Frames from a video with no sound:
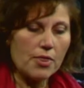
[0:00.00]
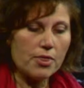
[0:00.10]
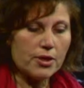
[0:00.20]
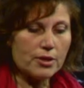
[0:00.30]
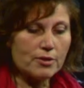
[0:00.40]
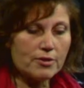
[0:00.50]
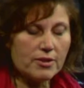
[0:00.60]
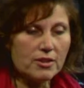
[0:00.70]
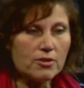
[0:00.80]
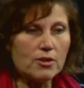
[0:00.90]
The
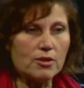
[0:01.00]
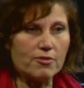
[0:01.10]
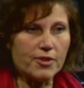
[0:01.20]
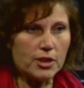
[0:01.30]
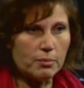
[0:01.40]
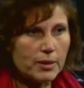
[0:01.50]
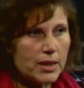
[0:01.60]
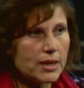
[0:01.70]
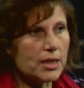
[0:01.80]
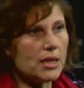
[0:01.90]
seasonal
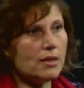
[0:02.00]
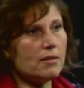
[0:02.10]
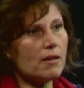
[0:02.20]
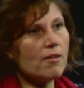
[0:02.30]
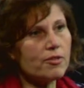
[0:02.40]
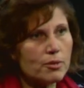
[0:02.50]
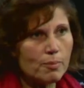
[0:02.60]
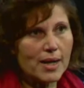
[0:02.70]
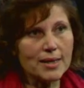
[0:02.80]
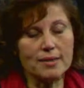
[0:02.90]
variability is governed
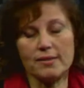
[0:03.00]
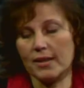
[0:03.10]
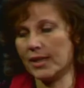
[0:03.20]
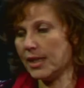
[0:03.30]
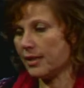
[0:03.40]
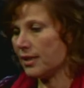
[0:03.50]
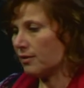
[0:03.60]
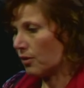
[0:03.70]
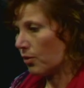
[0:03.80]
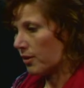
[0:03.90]
by the salinity.
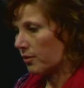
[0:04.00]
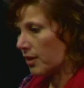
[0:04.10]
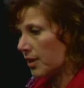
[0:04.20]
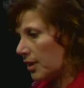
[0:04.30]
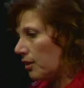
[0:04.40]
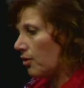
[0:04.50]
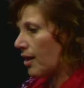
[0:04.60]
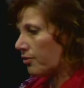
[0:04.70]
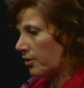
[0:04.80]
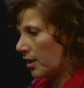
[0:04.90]
So the salinity, you
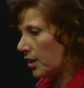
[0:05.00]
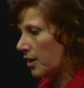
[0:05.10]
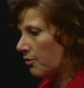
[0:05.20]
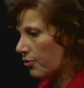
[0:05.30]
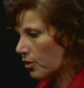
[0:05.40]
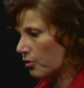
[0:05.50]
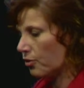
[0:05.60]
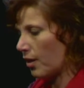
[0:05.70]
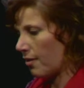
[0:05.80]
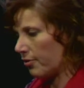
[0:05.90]
have salinity fronts,
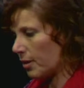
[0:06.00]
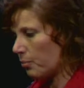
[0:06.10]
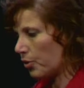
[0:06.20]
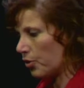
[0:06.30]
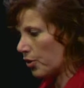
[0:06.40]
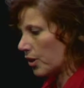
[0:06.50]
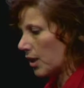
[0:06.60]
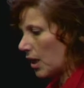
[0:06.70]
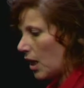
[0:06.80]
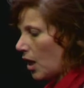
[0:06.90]
you have temperature.
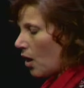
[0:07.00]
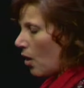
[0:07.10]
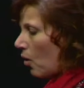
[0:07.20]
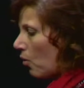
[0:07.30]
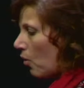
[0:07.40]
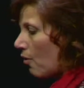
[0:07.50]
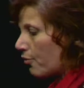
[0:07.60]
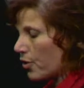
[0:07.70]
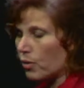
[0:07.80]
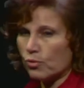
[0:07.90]
All of
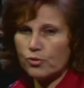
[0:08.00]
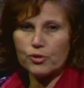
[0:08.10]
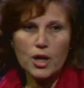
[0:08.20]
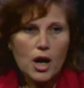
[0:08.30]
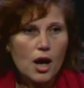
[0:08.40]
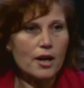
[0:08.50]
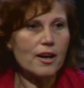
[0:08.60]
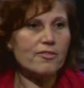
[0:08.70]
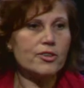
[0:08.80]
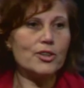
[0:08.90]
those are
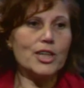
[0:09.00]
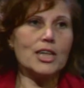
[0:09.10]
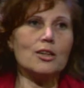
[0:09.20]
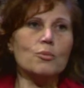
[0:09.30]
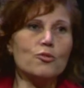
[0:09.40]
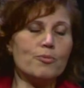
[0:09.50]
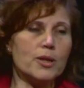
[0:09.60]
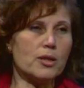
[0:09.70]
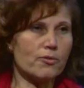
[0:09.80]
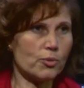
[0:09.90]
governing the
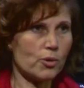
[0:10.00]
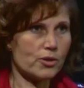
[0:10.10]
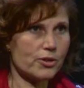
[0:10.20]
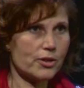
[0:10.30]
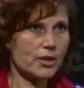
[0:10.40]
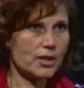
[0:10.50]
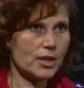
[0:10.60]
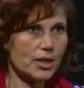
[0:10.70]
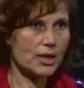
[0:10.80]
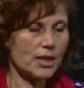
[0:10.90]
movement of the water.
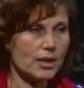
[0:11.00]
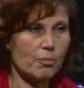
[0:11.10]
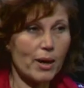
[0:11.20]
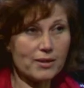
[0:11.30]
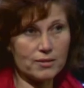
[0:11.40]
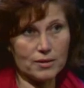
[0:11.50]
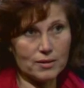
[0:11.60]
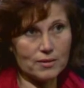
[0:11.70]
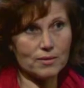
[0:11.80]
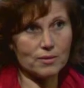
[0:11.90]
The
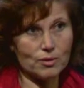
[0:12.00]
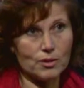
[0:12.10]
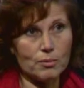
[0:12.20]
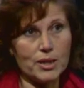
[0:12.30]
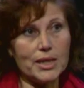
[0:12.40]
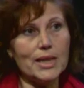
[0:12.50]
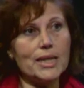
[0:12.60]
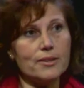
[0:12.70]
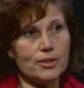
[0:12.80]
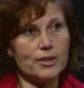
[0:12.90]
plastics, or the marine
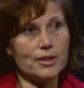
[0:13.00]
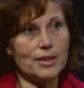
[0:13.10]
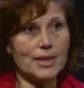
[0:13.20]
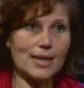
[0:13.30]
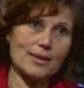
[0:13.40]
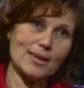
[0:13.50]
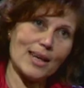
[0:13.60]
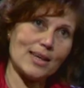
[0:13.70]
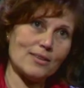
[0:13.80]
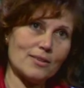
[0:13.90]
litter, in that
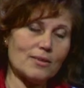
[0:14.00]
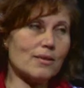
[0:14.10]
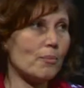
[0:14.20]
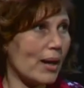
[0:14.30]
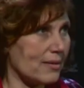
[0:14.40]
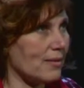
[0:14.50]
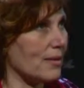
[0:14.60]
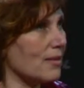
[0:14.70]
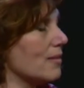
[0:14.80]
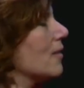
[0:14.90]
case,
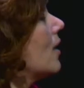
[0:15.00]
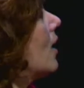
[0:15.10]
plastics,